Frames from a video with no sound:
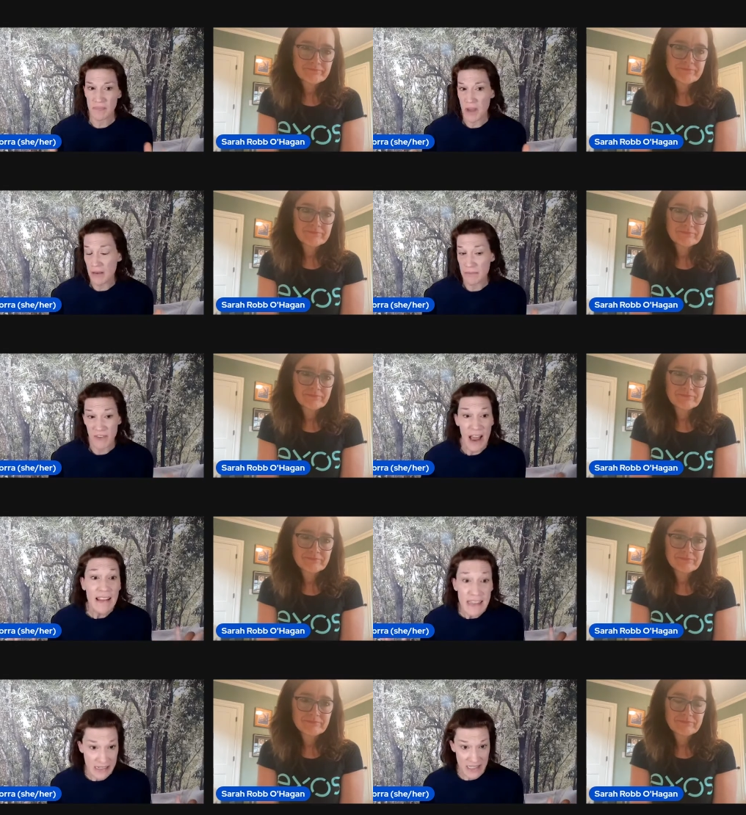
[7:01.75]
Speaker 1: uh,
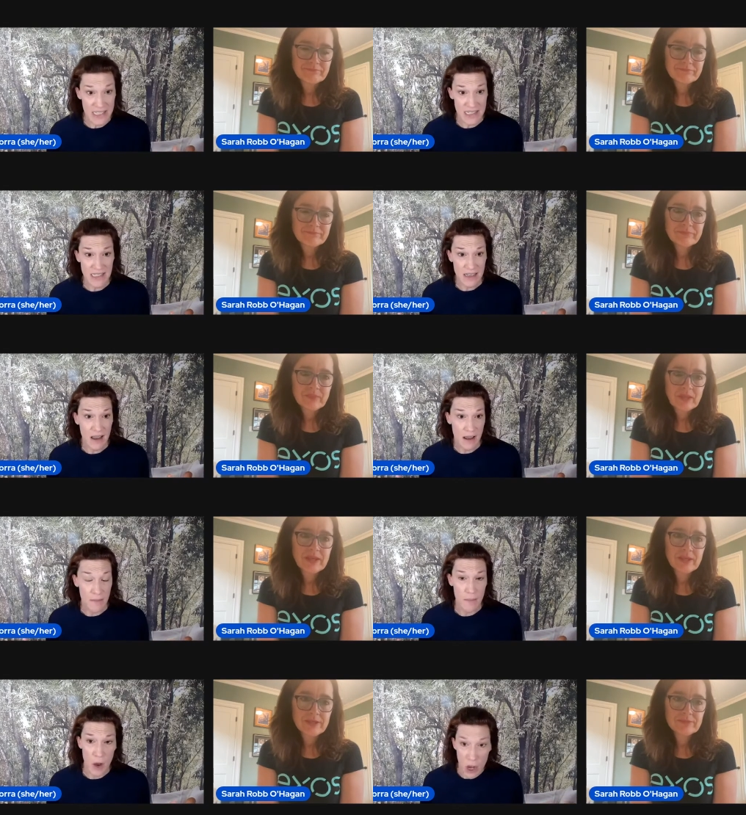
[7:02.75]
violence,
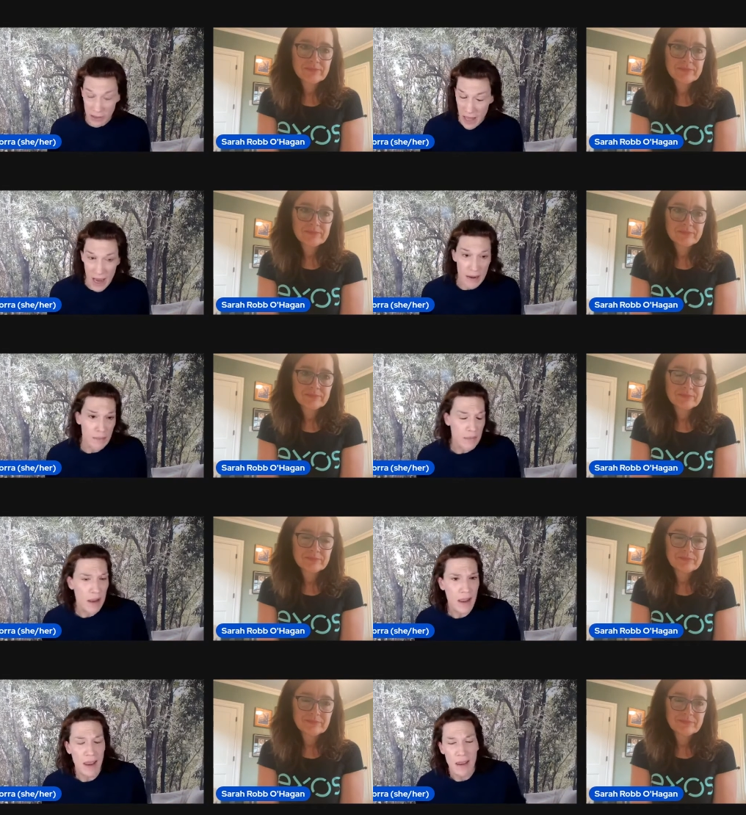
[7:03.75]
um, yeah. online
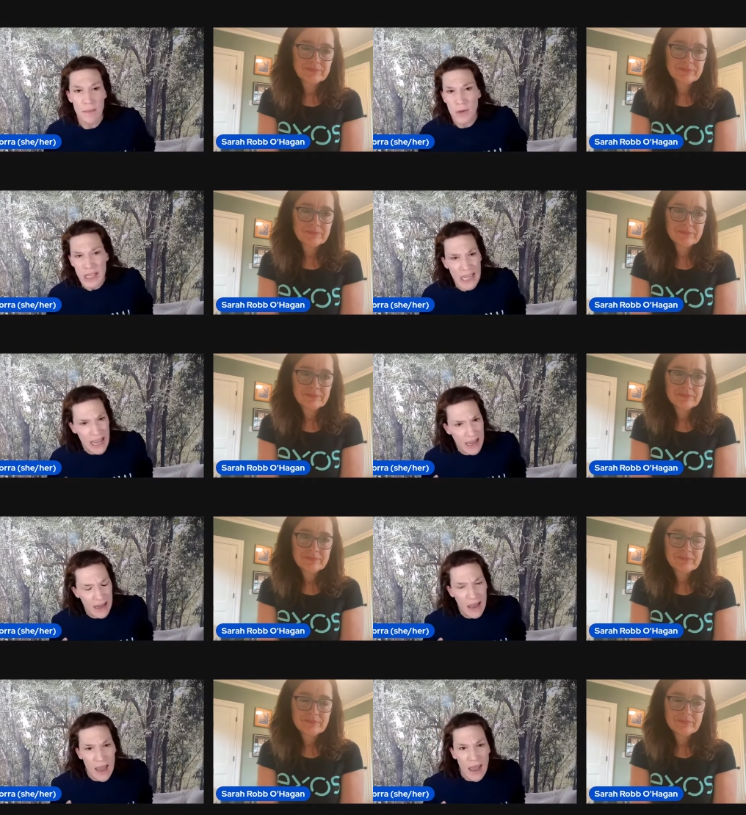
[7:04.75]
uh,
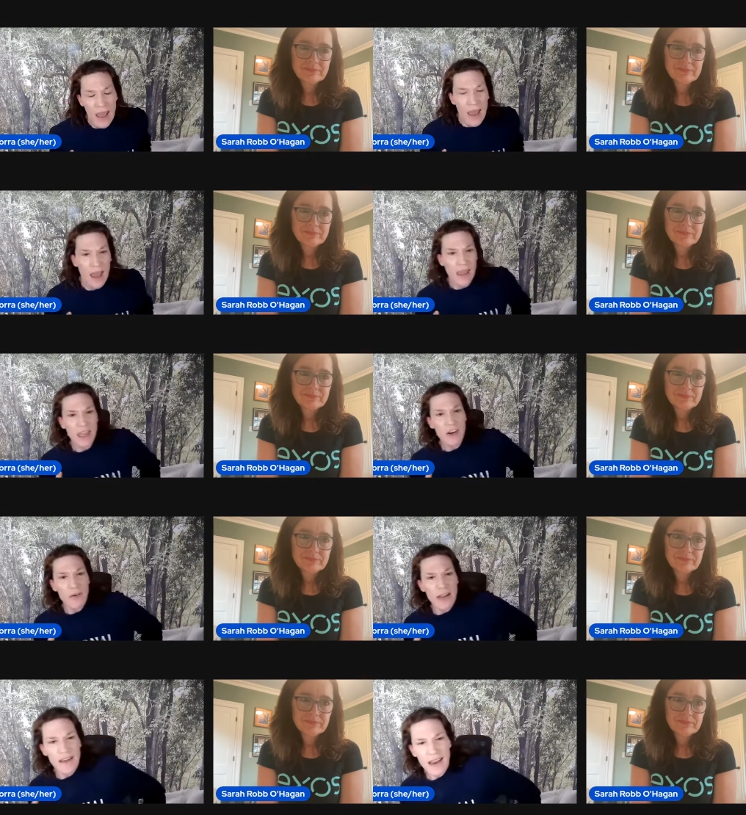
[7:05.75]
bullying you
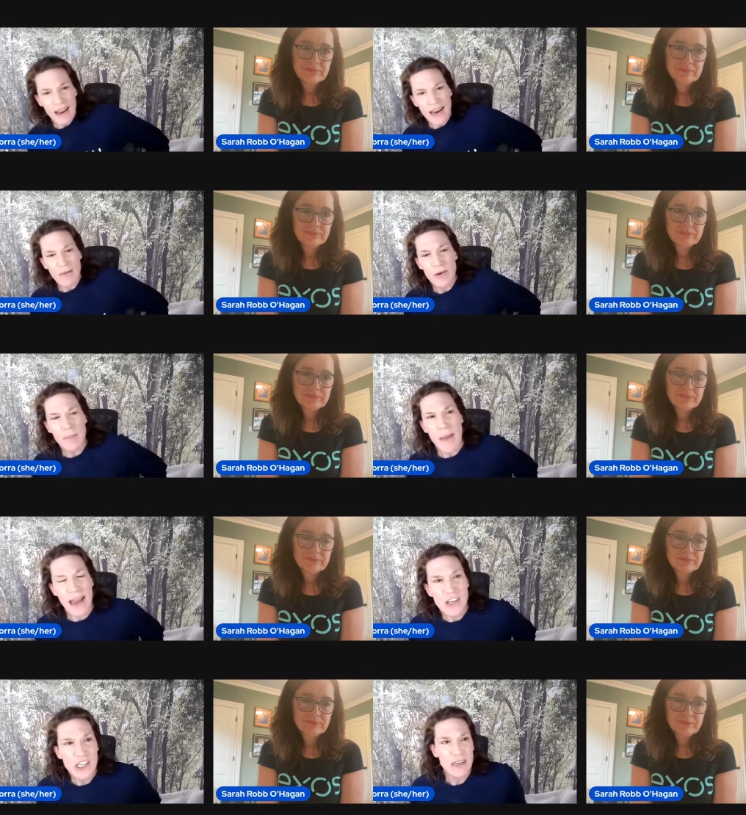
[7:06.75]
know, and I and, and, I would
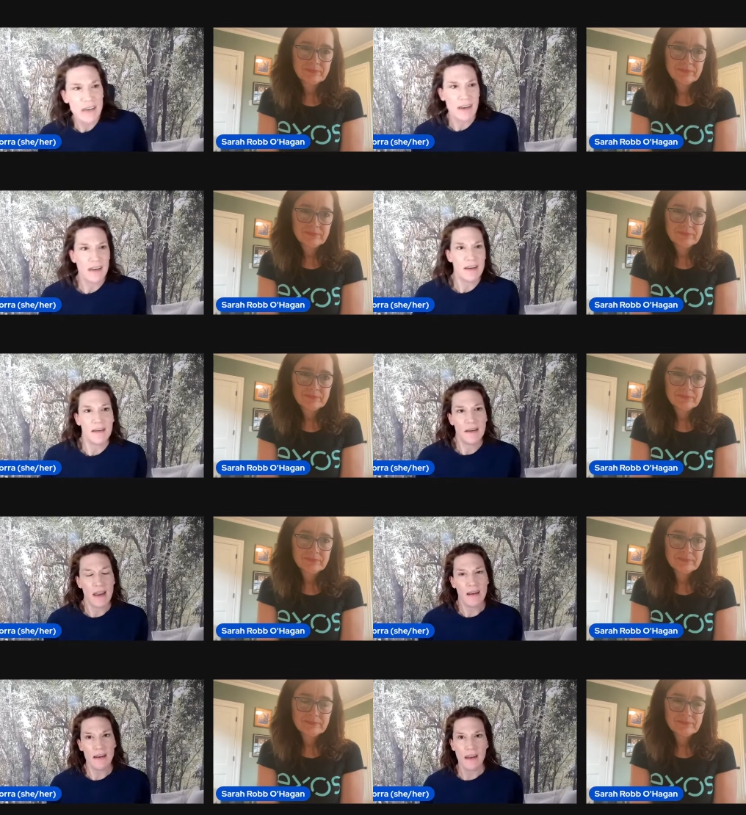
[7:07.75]
imagine, and
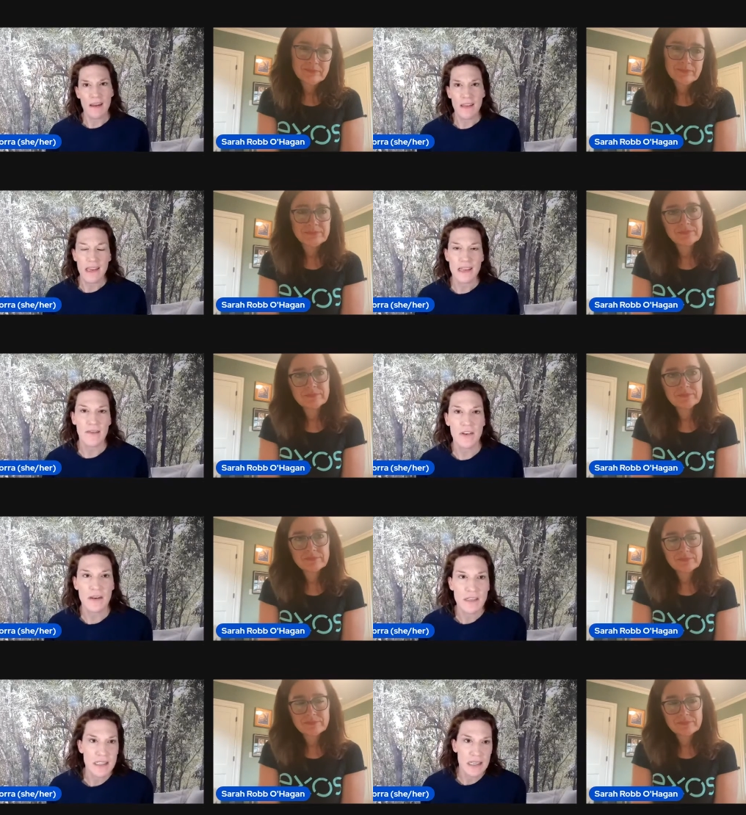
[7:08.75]
and I think
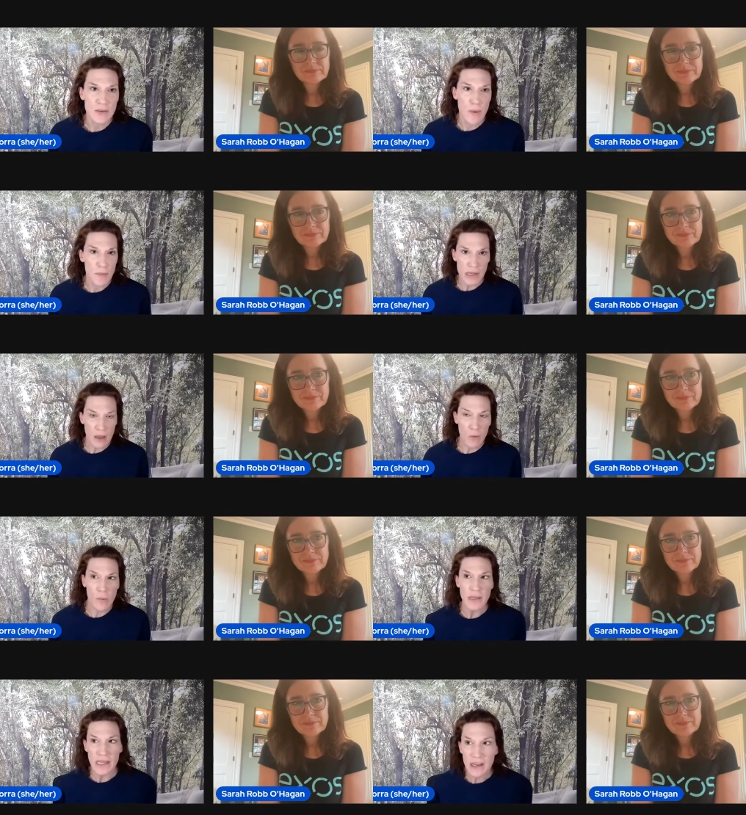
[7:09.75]
even just as a woman, a
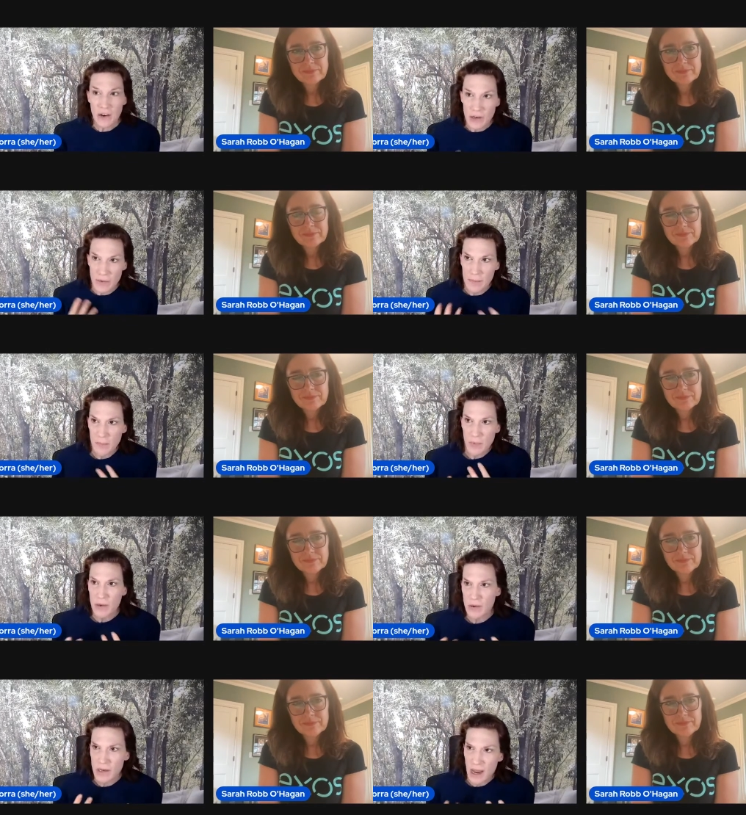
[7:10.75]
woman leader, we
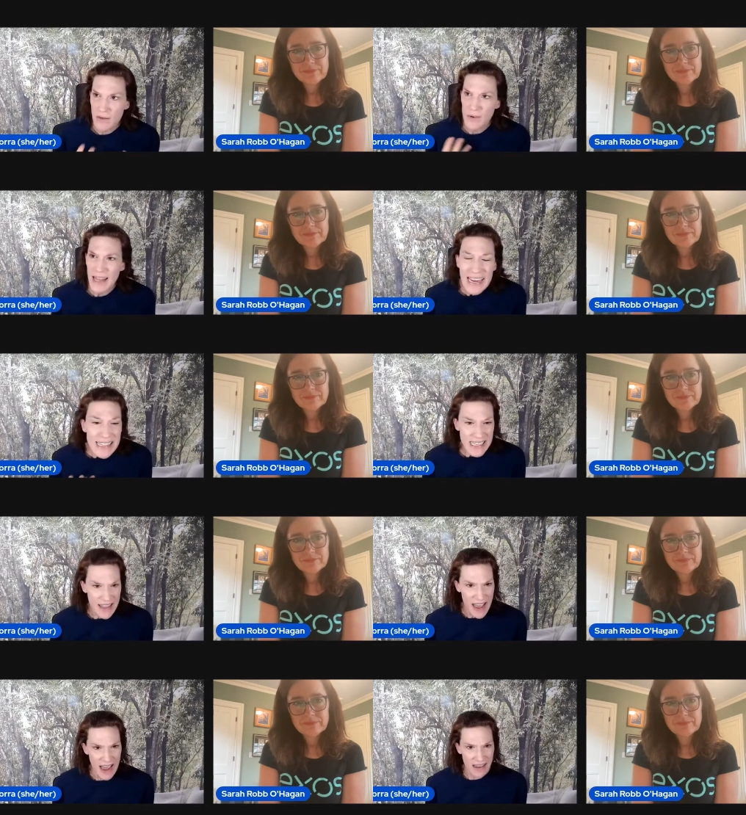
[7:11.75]
could not kind of relate to
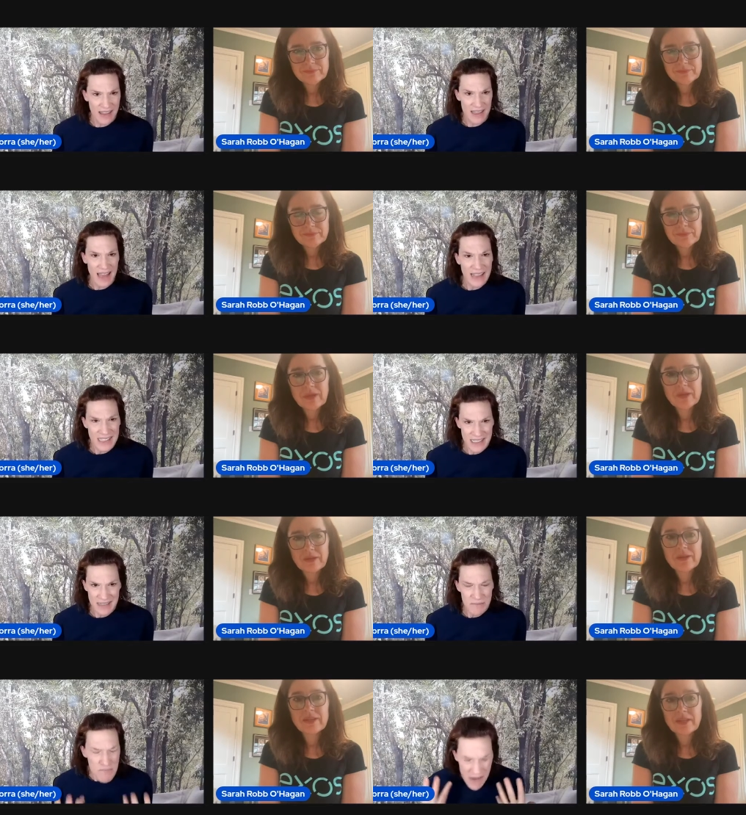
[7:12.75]
that. That that
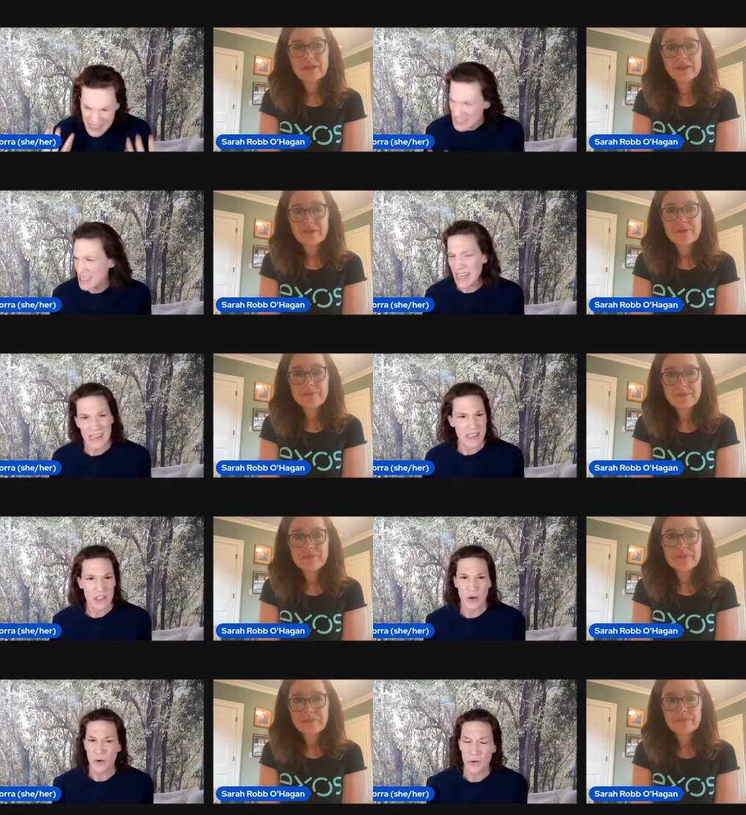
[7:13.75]
must take its
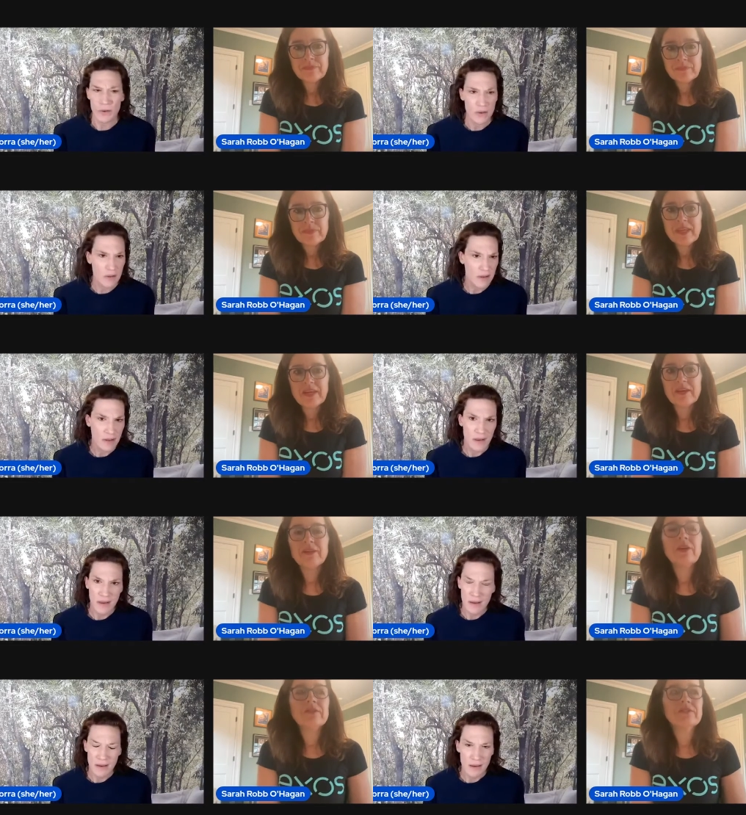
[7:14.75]
toll.
Speaker 2: Yeah,
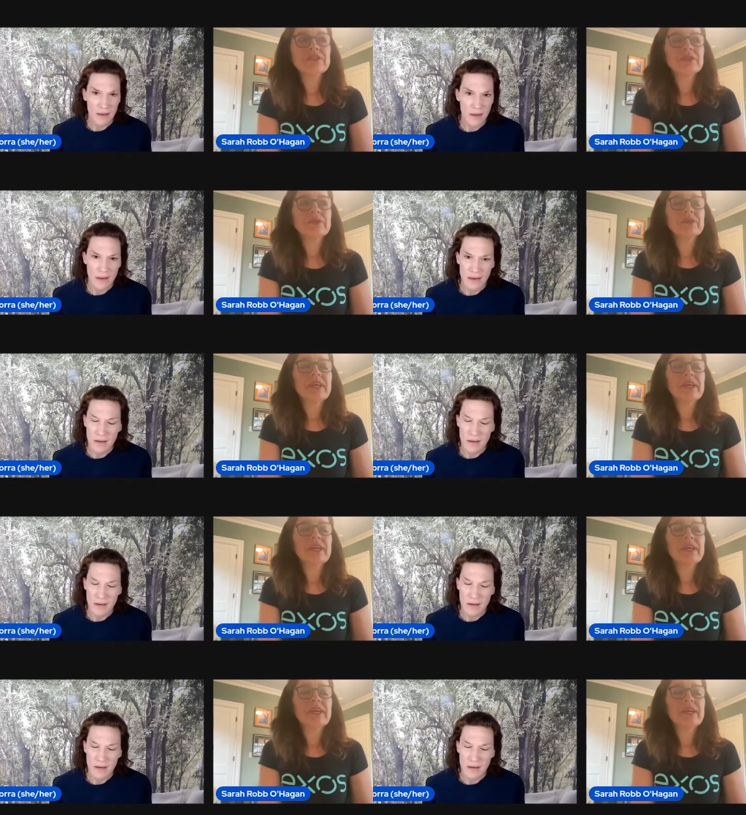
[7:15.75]
no, for sure.